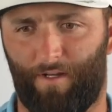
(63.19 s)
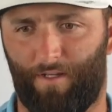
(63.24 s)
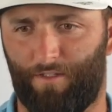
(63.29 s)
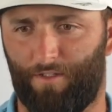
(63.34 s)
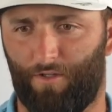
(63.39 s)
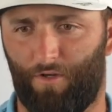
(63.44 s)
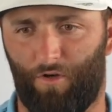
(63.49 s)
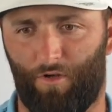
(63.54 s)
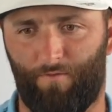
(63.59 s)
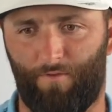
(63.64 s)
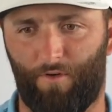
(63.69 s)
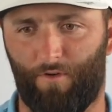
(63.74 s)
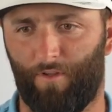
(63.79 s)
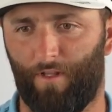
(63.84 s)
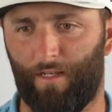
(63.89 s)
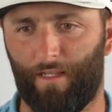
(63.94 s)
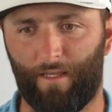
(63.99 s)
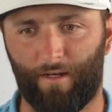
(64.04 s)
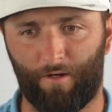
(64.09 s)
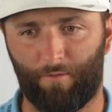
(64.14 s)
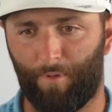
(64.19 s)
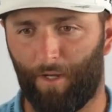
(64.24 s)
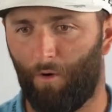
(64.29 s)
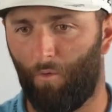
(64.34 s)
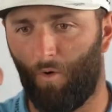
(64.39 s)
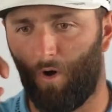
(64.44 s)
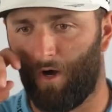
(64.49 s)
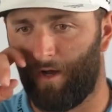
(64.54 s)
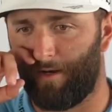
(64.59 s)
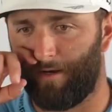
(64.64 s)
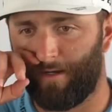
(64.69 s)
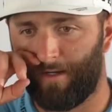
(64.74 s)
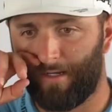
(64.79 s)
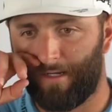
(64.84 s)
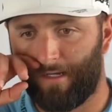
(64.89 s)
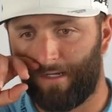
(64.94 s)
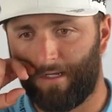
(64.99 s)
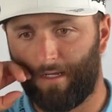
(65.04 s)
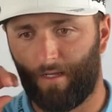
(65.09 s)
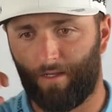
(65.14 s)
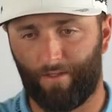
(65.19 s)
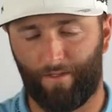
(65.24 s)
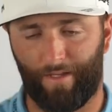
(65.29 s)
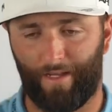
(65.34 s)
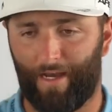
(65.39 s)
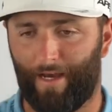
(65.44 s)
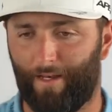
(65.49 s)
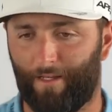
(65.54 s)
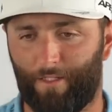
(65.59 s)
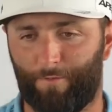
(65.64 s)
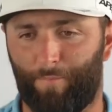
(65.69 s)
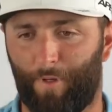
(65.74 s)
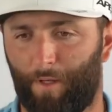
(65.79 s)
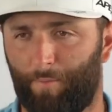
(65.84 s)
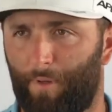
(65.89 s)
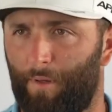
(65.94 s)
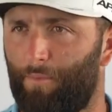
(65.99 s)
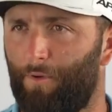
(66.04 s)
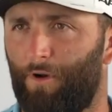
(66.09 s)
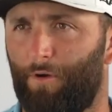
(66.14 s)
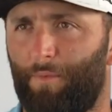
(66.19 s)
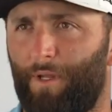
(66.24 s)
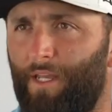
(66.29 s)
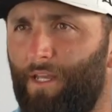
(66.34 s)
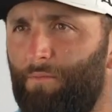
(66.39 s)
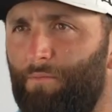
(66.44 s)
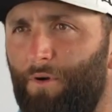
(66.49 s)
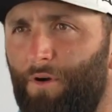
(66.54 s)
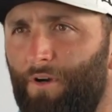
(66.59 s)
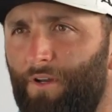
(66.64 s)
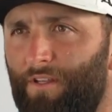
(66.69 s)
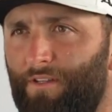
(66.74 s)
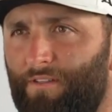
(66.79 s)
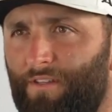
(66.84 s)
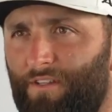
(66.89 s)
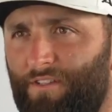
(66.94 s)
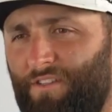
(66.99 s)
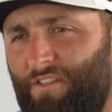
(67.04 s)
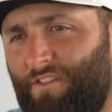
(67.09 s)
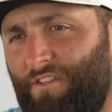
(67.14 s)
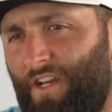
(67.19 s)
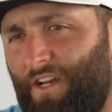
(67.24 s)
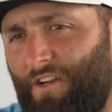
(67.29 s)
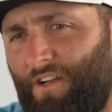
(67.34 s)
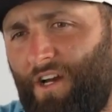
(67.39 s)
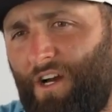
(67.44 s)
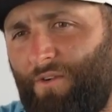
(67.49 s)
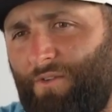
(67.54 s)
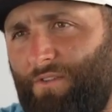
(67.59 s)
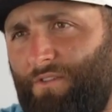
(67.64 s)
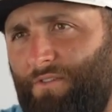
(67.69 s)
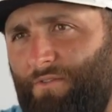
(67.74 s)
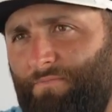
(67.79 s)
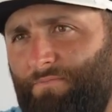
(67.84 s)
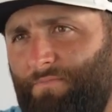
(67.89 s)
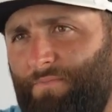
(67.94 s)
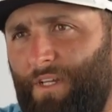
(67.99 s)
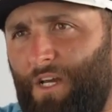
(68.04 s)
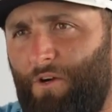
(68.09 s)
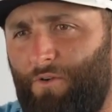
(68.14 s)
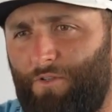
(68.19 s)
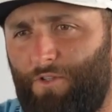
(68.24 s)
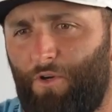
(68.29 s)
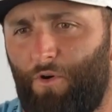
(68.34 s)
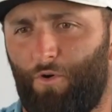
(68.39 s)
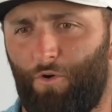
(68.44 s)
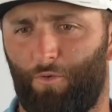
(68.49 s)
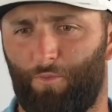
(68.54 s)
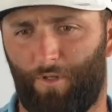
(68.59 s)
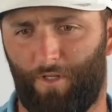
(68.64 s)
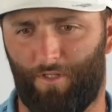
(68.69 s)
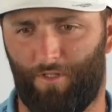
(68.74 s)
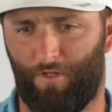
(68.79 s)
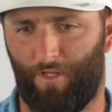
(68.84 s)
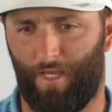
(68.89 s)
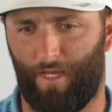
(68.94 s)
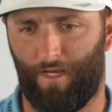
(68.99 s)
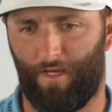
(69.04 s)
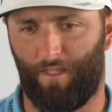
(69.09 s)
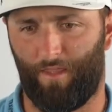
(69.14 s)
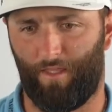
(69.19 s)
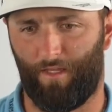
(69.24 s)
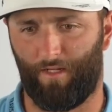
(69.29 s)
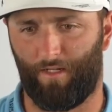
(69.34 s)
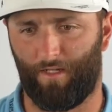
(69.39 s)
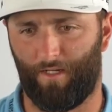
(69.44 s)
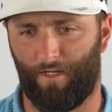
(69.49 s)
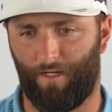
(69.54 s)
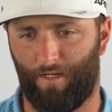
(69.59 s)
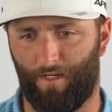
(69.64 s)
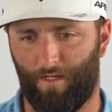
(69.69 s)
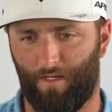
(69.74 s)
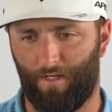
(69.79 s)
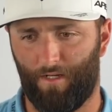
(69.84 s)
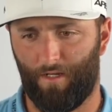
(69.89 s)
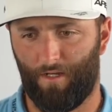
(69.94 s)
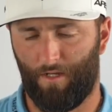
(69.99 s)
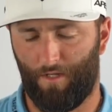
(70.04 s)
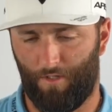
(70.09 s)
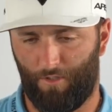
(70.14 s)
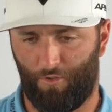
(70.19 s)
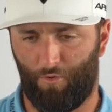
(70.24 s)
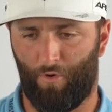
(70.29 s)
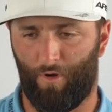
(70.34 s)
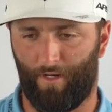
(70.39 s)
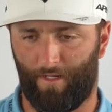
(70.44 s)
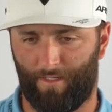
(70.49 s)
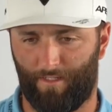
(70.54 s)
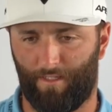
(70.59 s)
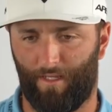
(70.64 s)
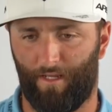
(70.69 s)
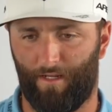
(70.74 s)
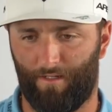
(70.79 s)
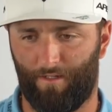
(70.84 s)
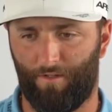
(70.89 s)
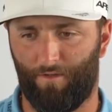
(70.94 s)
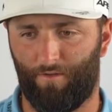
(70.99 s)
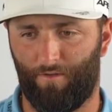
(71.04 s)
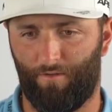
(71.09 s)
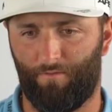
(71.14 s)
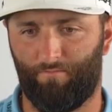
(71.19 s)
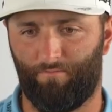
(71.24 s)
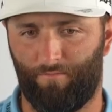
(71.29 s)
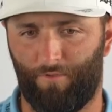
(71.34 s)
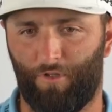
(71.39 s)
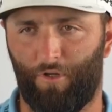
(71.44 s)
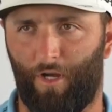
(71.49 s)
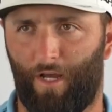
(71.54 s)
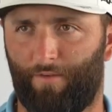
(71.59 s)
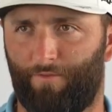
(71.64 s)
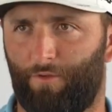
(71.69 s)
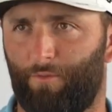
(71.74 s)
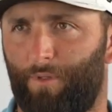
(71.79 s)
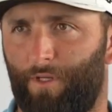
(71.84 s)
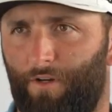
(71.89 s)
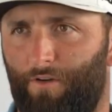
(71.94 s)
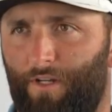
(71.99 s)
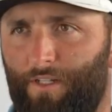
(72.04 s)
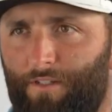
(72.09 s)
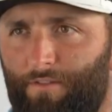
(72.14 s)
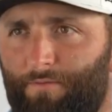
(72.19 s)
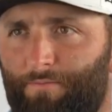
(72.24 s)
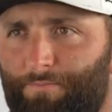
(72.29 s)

So if you're the leader by one, you got to expect people are making birdies. That's just kind of how it's going to be. So, yeah, I think to an extent, you have to be aggressive.